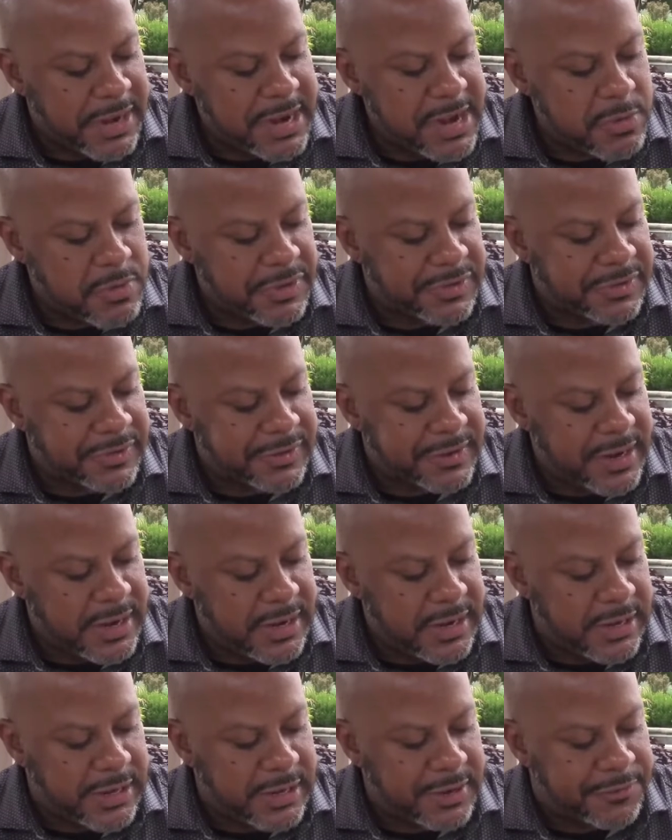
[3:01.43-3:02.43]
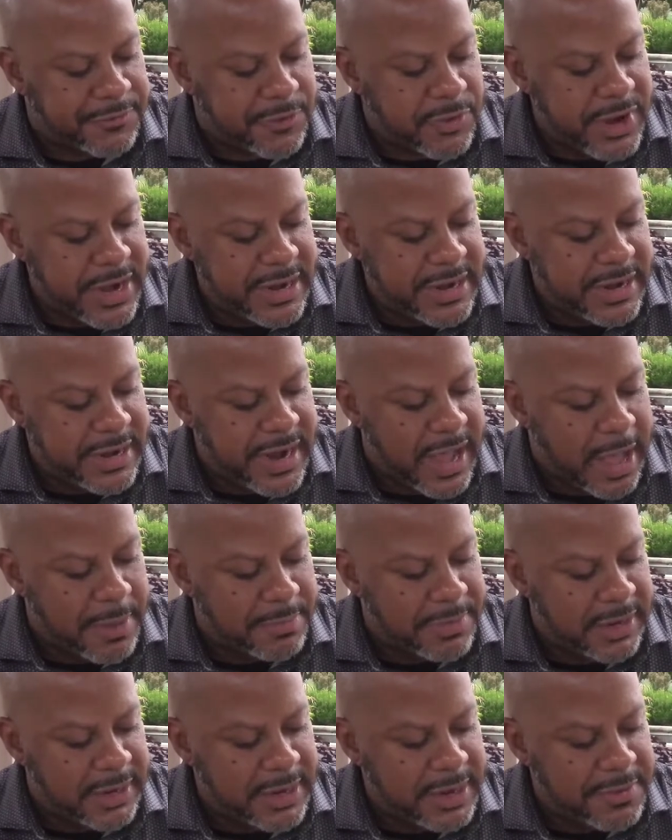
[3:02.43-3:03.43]
he was stunned, for he did
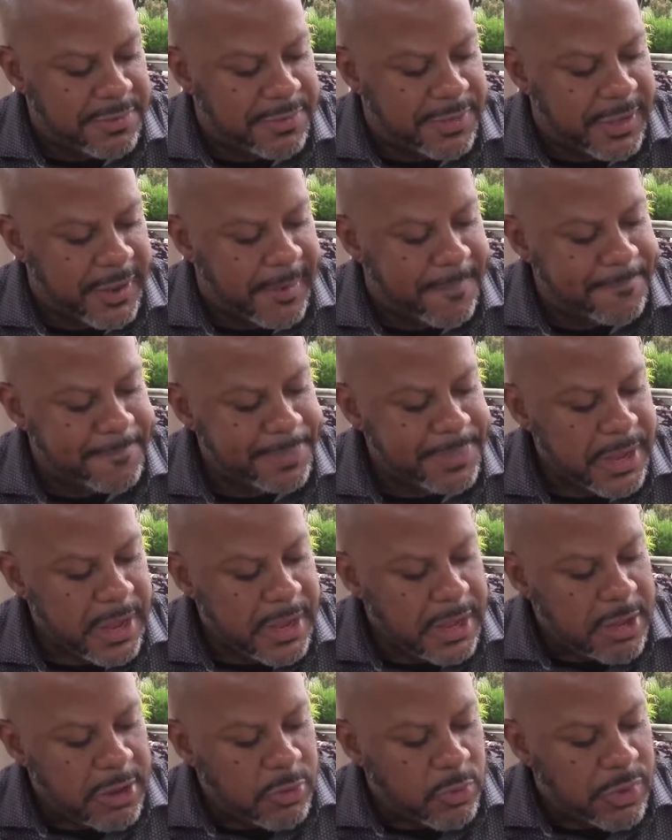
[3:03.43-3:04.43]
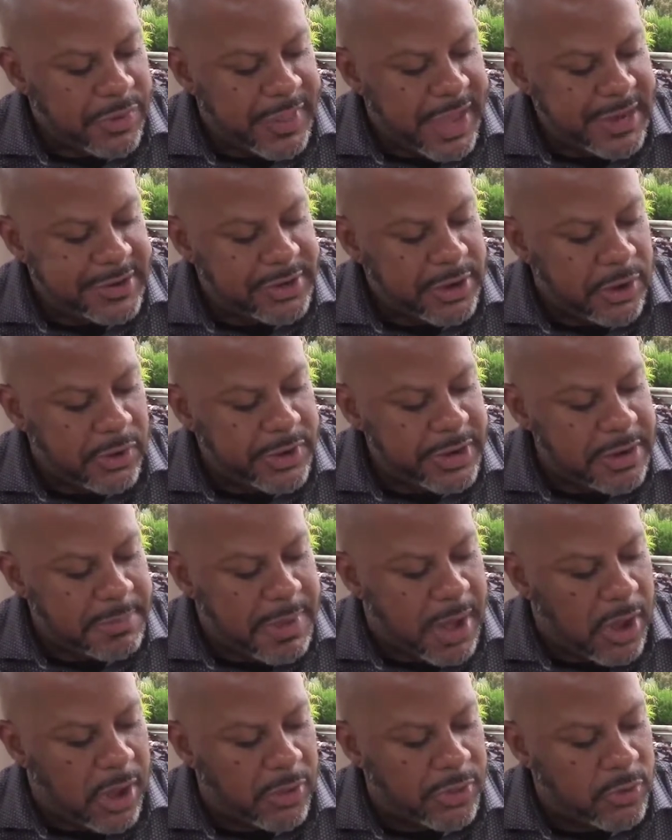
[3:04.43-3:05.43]
not believe them. When they told him
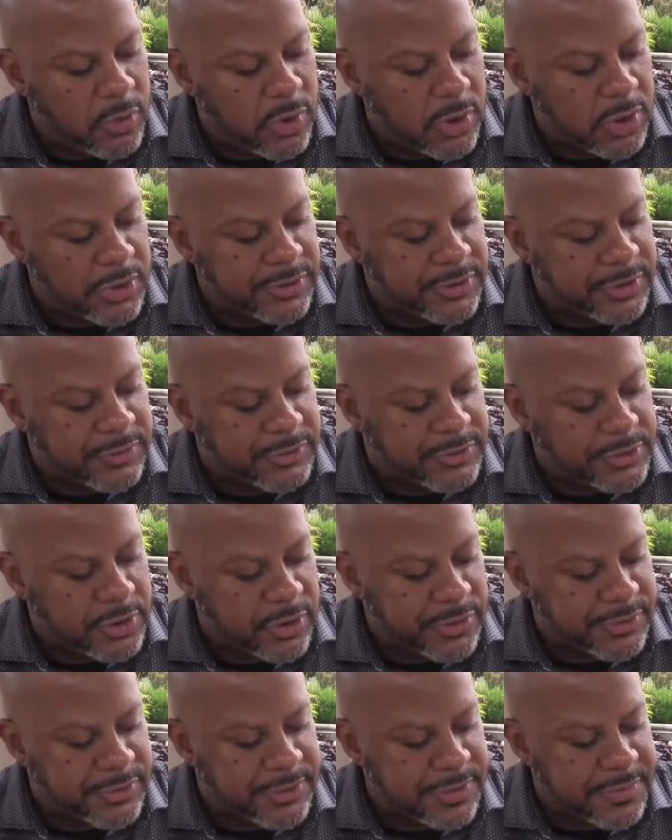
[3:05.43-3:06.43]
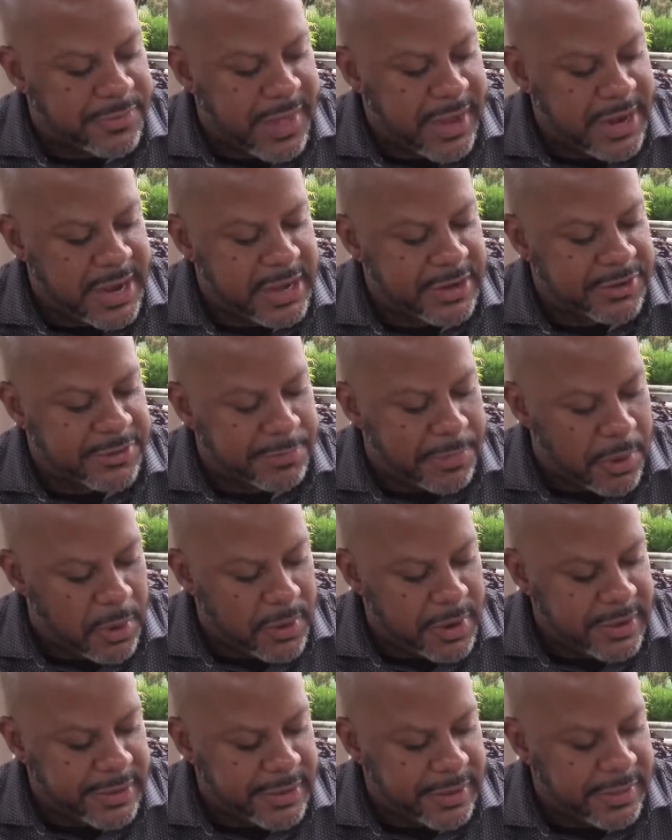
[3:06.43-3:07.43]
all the words of Joseph that he had
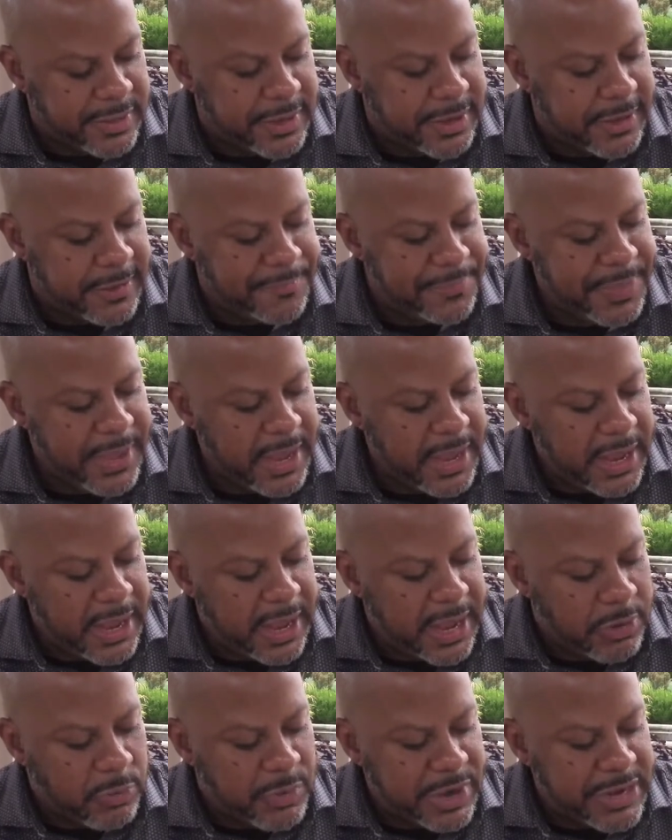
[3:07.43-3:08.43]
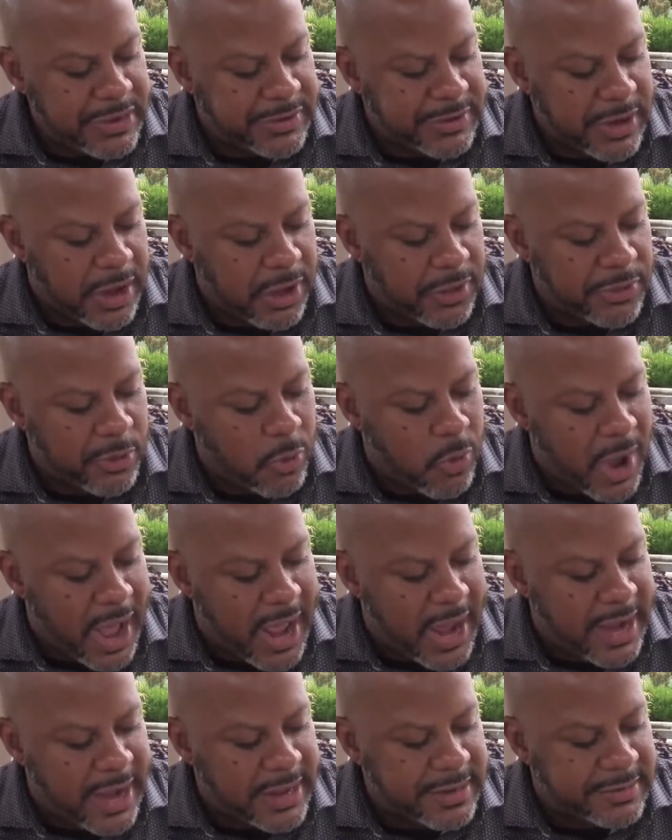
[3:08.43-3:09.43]
spoken to them, and when he saw the
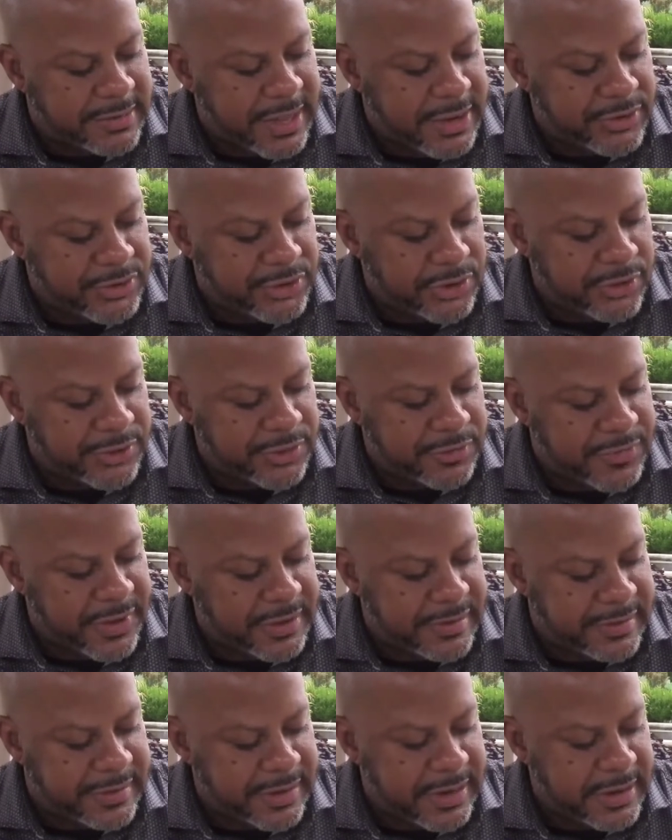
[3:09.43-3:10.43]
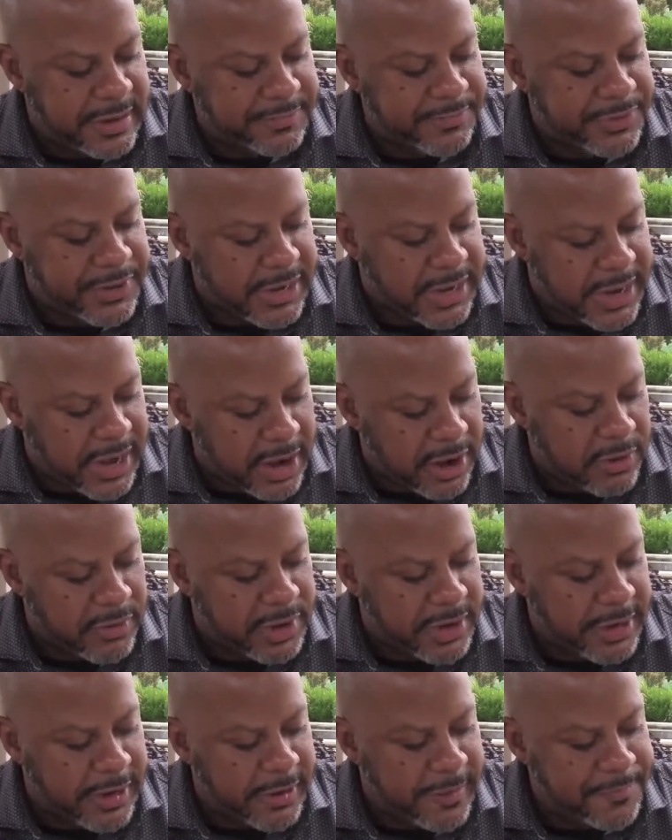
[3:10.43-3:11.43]
wagons that Joseph had sent to
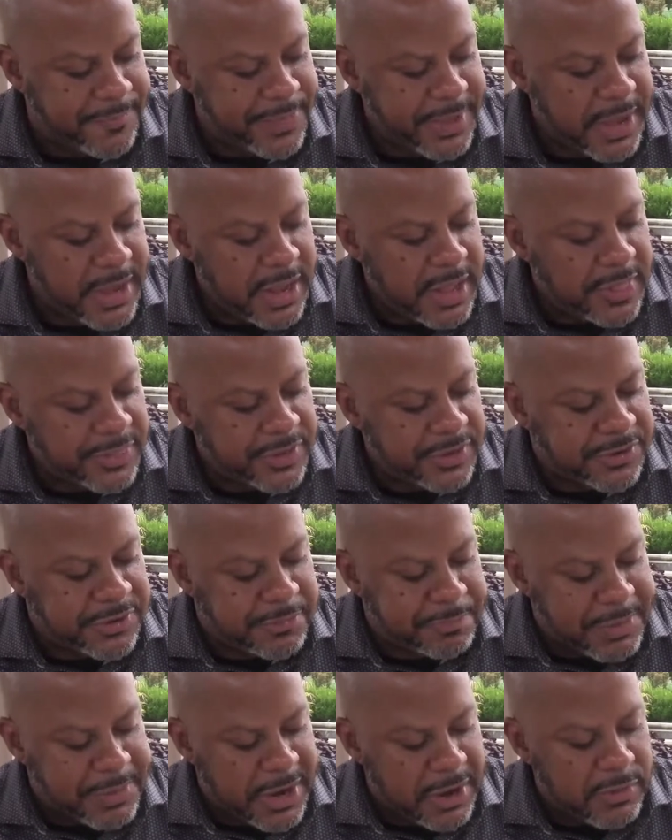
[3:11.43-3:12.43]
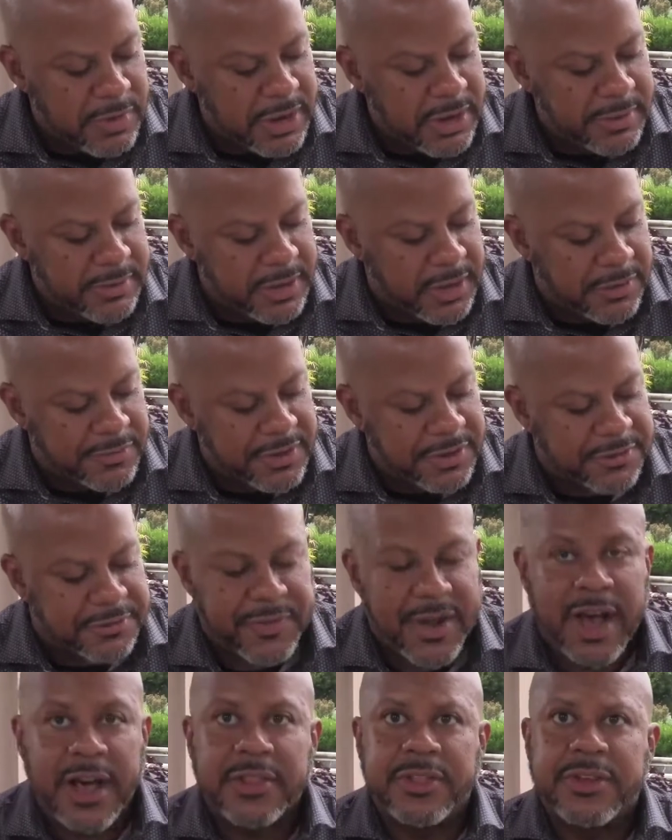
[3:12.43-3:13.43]
carry him, the spirit of his
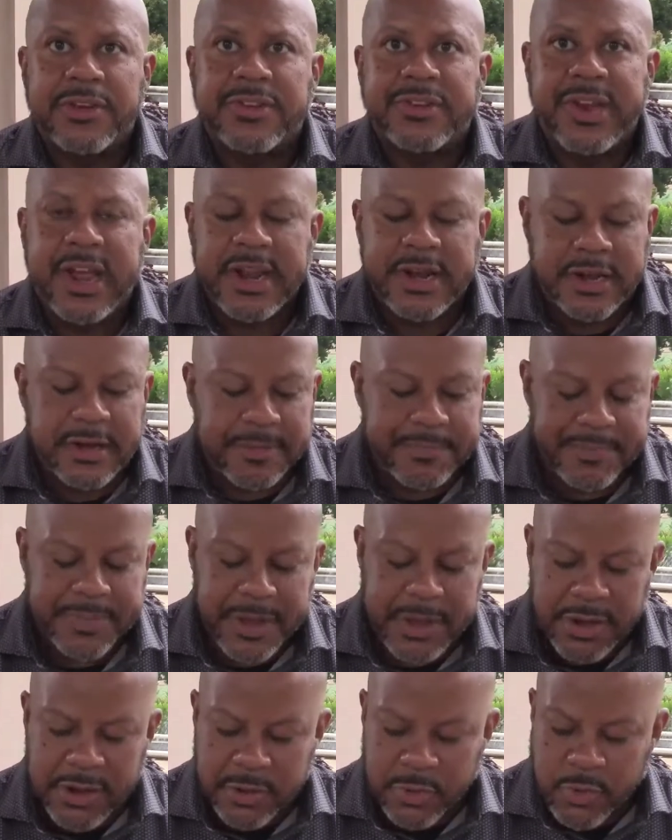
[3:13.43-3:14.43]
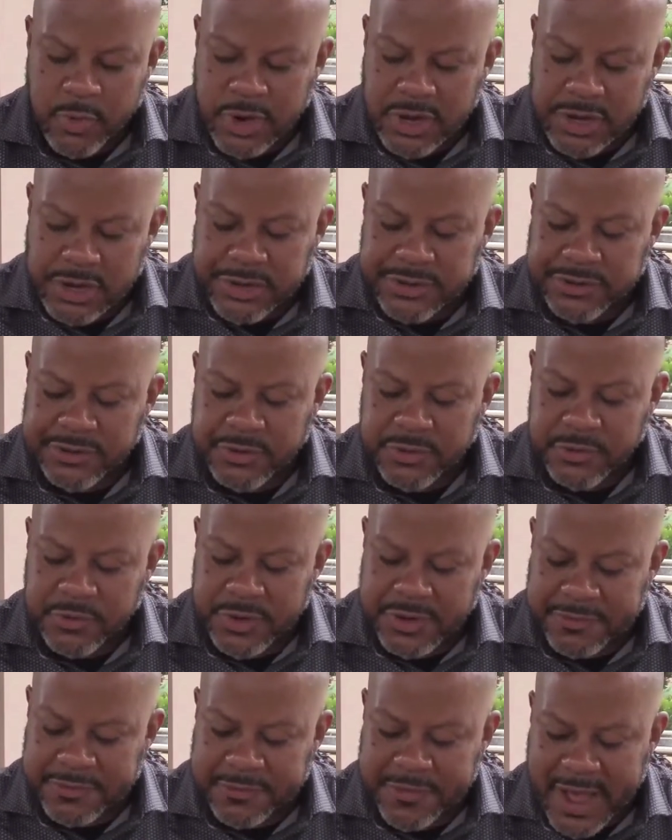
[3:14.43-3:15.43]
father Jacob was
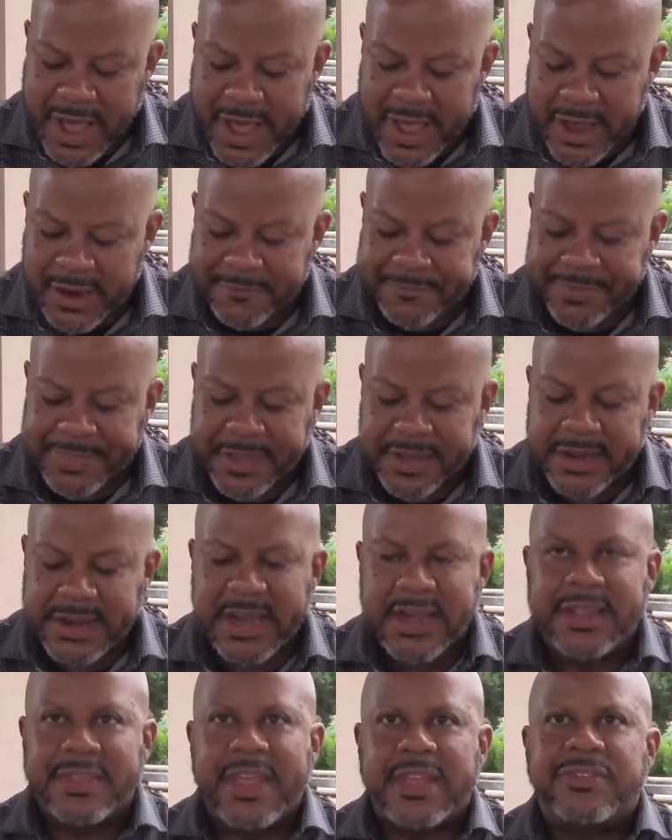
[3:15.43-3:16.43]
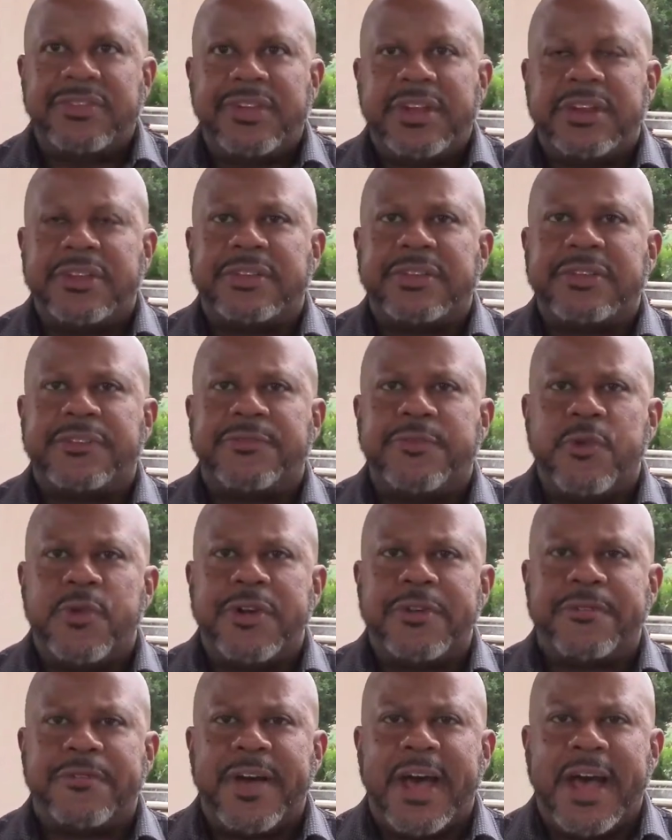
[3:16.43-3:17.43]
revived." Again, that's Genesis
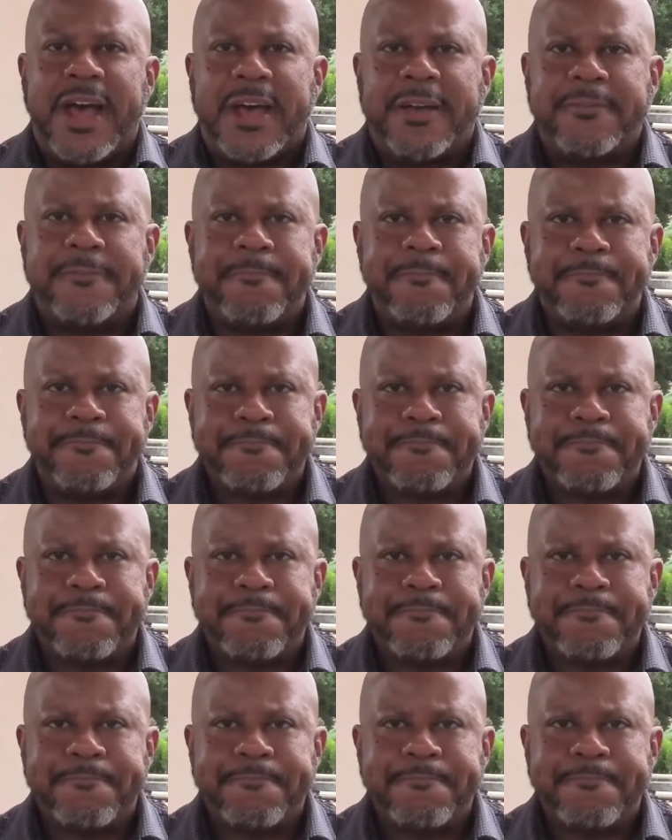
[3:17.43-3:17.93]
45.